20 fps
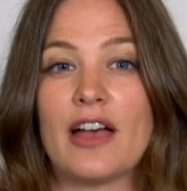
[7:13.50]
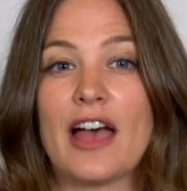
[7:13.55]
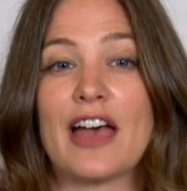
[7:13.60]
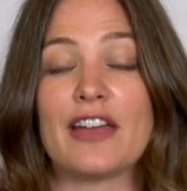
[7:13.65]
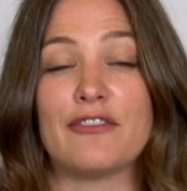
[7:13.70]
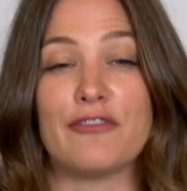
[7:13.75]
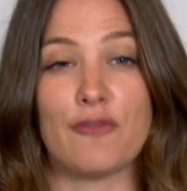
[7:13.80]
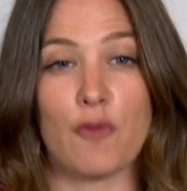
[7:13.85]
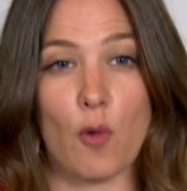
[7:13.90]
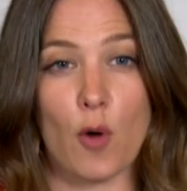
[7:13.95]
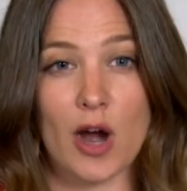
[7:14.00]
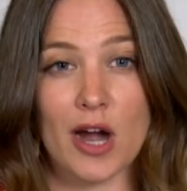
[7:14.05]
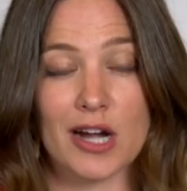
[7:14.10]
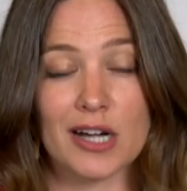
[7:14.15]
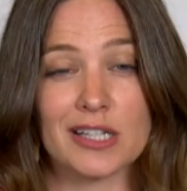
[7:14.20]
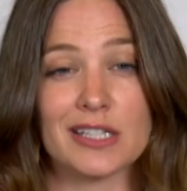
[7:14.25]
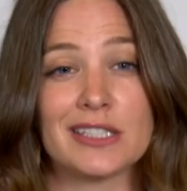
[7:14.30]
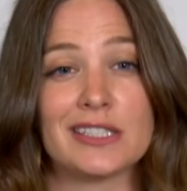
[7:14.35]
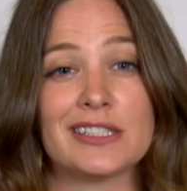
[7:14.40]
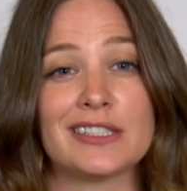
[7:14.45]
And
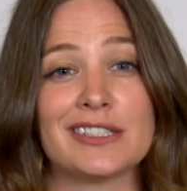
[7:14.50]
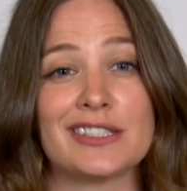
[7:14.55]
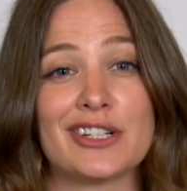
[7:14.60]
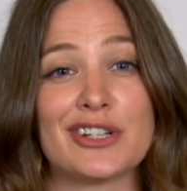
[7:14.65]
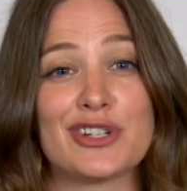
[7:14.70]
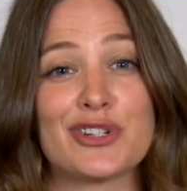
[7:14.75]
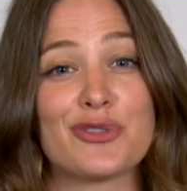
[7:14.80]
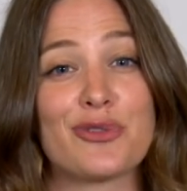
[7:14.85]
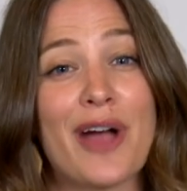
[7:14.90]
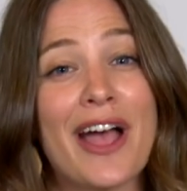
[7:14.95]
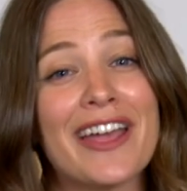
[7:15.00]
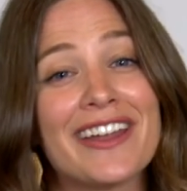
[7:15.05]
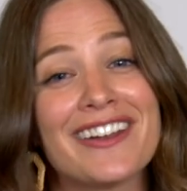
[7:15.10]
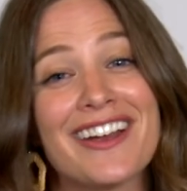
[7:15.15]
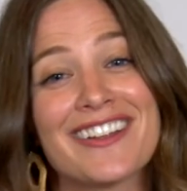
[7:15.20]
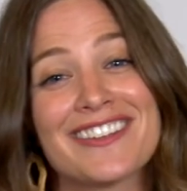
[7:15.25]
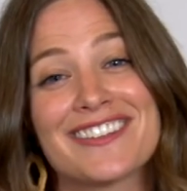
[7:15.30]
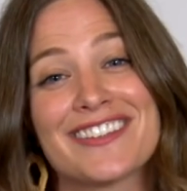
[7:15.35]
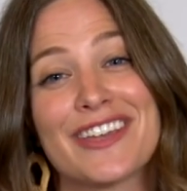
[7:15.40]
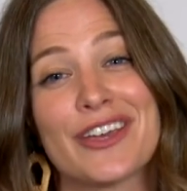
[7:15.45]
4, try
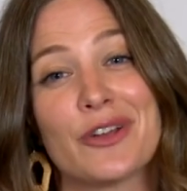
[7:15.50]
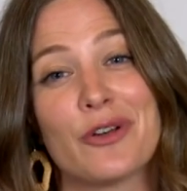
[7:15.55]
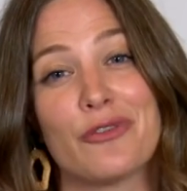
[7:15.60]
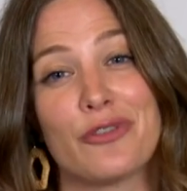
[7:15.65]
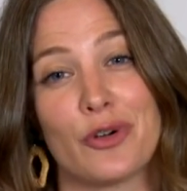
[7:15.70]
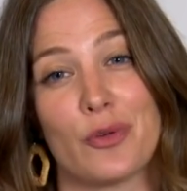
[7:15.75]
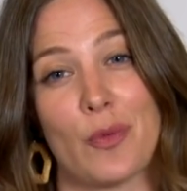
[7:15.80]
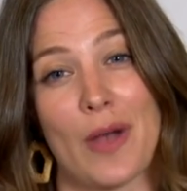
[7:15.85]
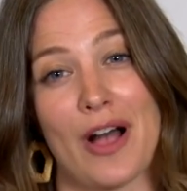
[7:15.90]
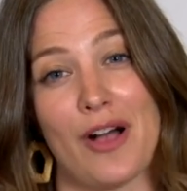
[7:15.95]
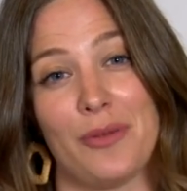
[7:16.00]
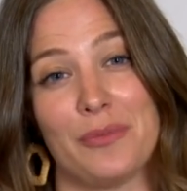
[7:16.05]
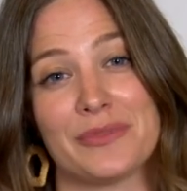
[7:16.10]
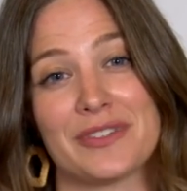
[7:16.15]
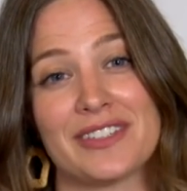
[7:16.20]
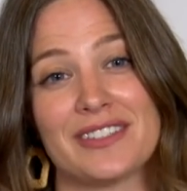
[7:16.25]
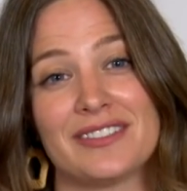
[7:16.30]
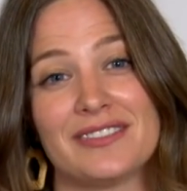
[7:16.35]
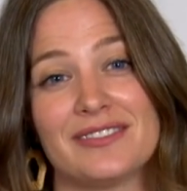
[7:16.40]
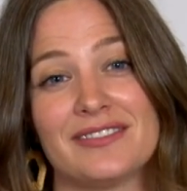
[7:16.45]
not to get
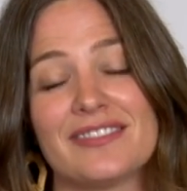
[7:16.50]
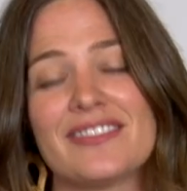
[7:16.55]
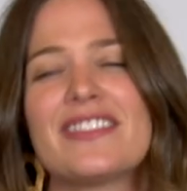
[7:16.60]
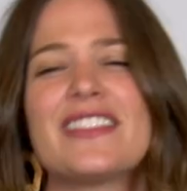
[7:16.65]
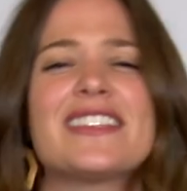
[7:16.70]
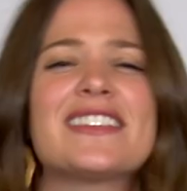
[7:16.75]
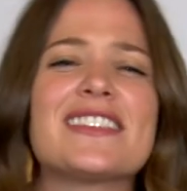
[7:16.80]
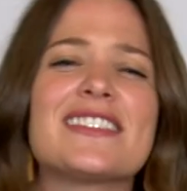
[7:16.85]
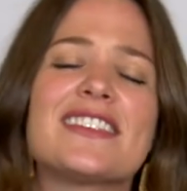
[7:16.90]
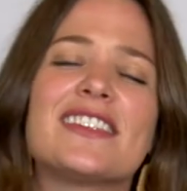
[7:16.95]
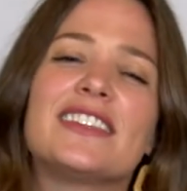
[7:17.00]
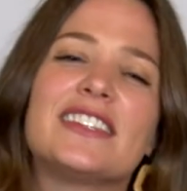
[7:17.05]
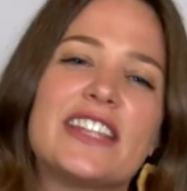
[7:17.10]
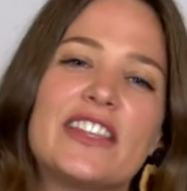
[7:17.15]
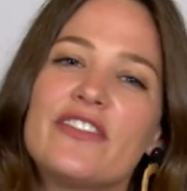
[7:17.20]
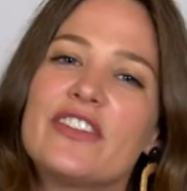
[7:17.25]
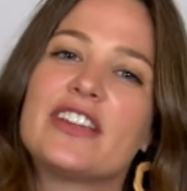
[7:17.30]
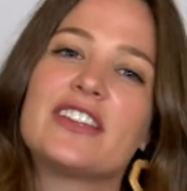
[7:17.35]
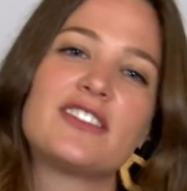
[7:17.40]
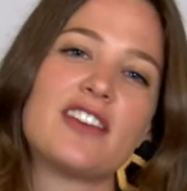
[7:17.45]
overwhelmed. This is a
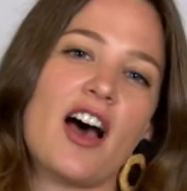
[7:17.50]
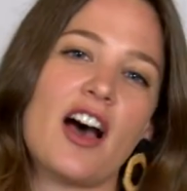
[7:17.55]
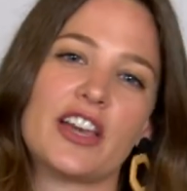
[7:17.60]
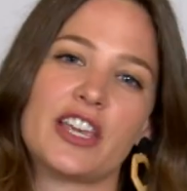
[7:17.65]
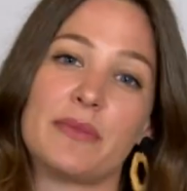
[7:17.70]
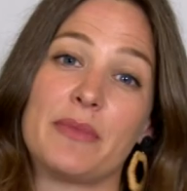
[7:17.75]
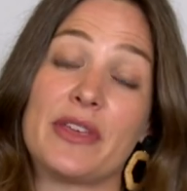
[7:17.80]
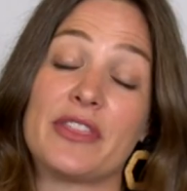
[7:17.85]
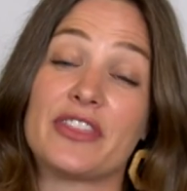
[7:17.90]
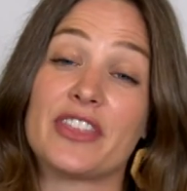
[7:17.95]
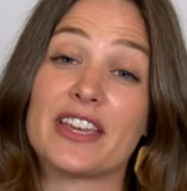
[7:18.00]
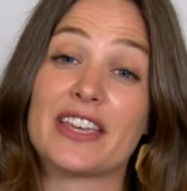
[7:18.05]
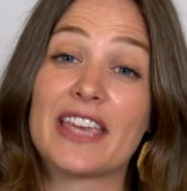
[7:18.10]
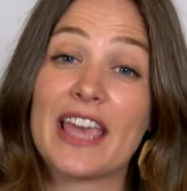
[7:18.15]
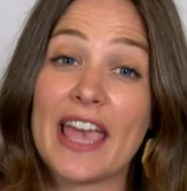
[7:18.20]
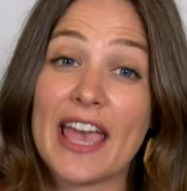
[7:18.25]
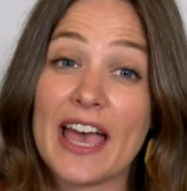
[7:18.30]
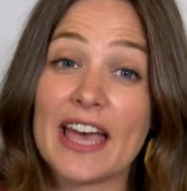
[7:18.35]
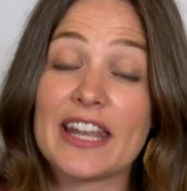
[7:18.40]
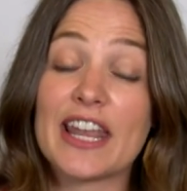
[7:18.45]
living document that
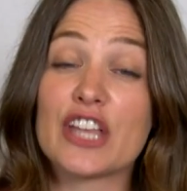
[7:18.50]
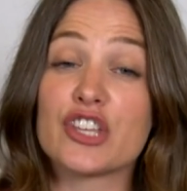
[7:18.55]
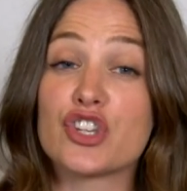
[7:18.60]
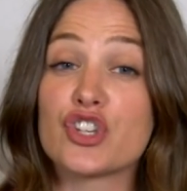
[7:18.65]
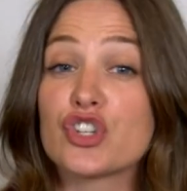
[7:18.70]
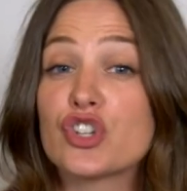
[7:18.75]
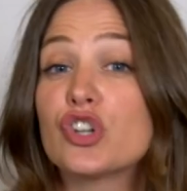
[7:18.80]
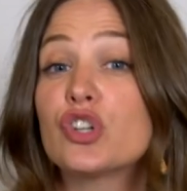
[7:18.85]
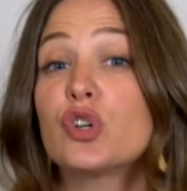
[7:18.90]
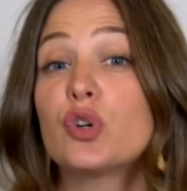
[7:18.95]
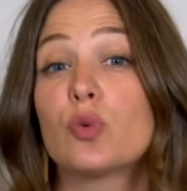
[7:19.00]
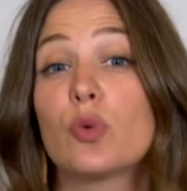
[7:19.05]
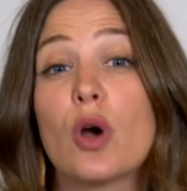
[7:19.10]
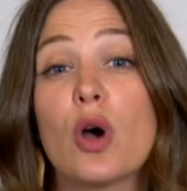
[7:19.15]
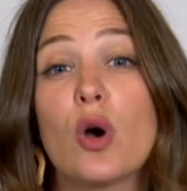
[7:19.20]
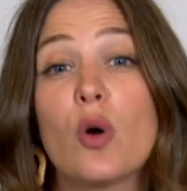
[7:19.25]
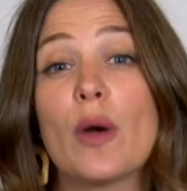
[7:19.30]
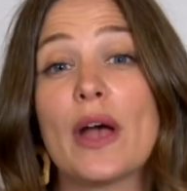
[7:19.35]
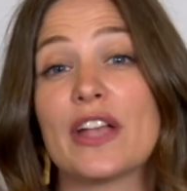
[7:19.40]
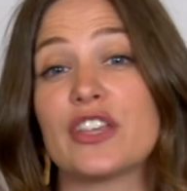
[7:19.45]
can and should
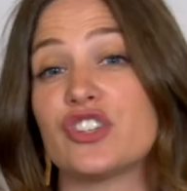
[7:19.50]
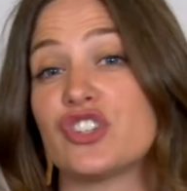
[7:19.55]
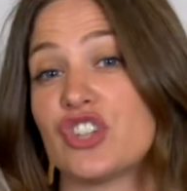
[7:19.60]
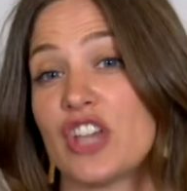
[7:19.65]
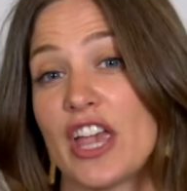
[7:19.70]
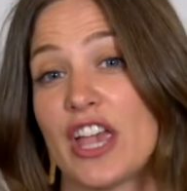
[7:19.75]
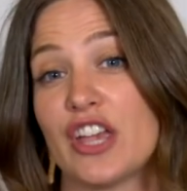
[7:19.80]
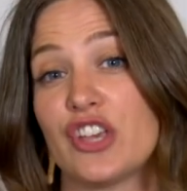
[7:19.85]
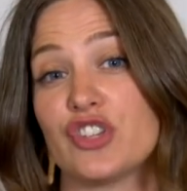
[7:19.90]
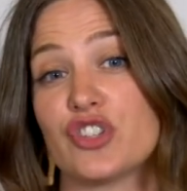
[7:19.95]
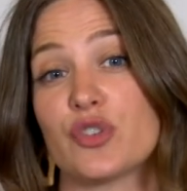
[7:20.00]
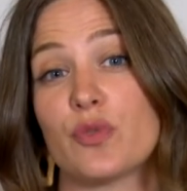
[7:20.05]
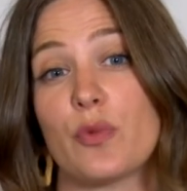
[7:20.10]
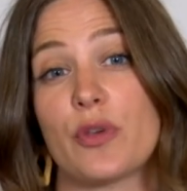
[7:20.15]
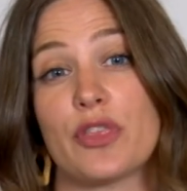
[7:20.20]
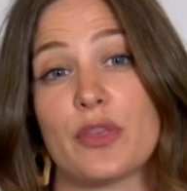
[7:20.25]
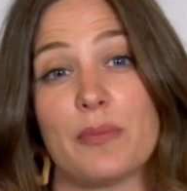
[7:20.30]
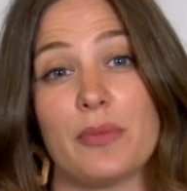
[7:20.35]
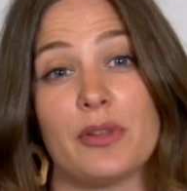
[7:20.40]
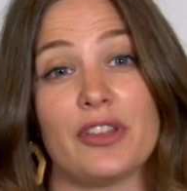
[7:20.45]
grow and change
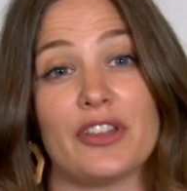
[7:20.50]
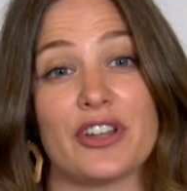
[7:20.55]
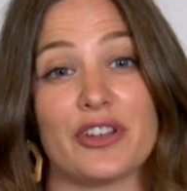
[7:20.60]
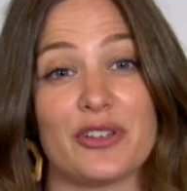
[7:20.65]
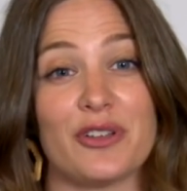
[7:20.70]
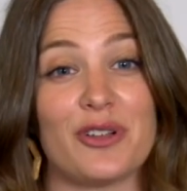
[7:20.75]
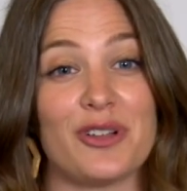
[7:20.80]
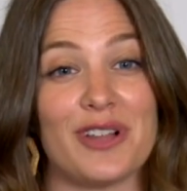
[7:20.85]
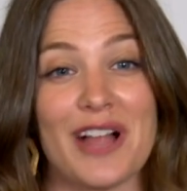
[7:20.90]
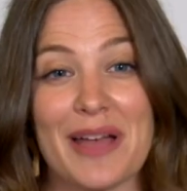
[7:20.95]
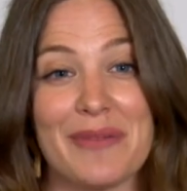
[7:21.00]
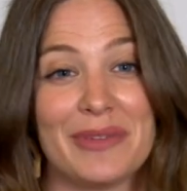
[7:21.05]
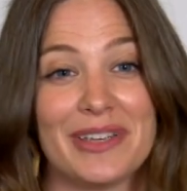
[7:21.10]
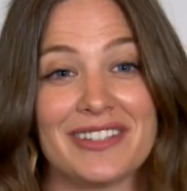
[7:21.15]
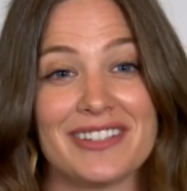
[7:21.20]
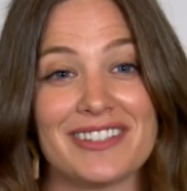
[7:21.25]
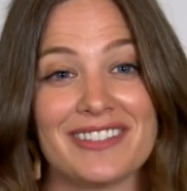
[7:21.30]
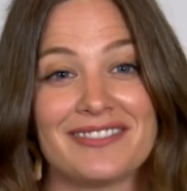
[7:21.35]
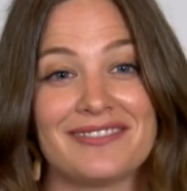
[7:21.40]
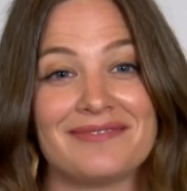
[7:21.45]
with the political
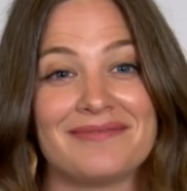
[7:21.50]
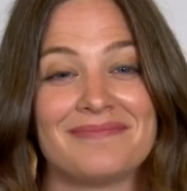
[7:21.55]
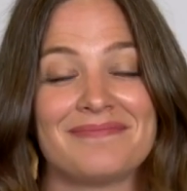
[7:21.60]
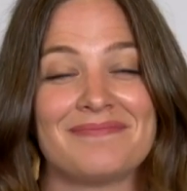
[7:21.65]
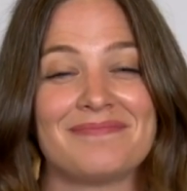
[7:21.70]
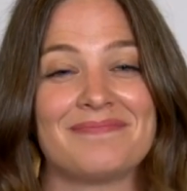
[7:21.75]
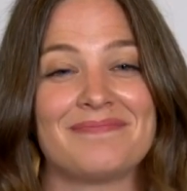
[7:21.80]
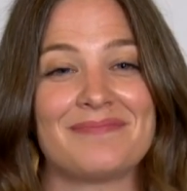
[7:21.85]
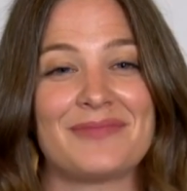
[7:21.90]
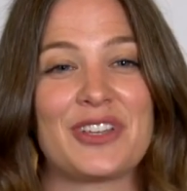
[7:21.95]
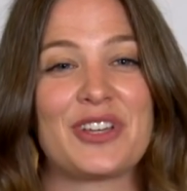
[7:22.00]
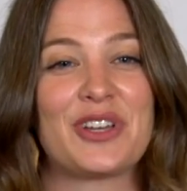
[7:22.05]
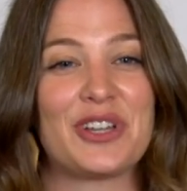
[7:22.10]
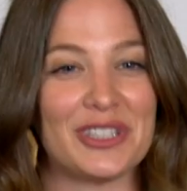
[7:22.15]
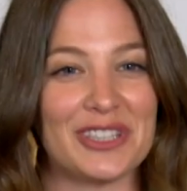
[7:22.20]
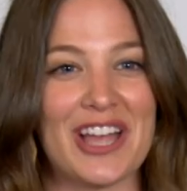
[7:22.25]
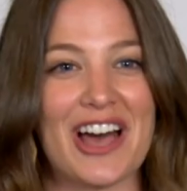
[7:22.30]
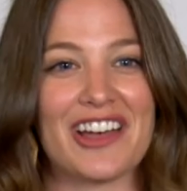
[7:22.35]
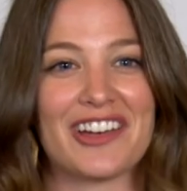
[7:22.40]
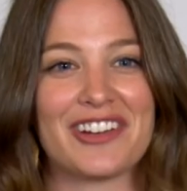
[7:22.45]
climate.
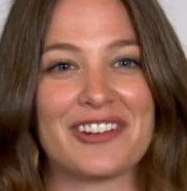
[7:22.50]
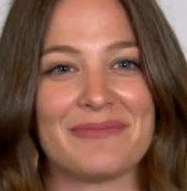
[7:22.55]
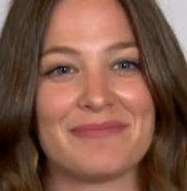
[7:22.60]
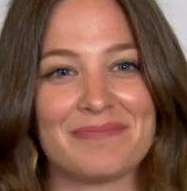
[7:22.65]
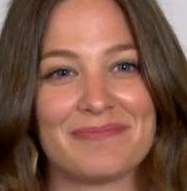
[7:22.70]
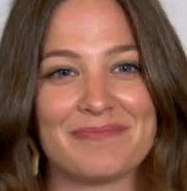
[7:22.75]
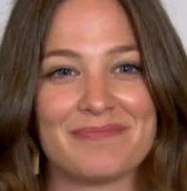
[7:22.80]
Good luck.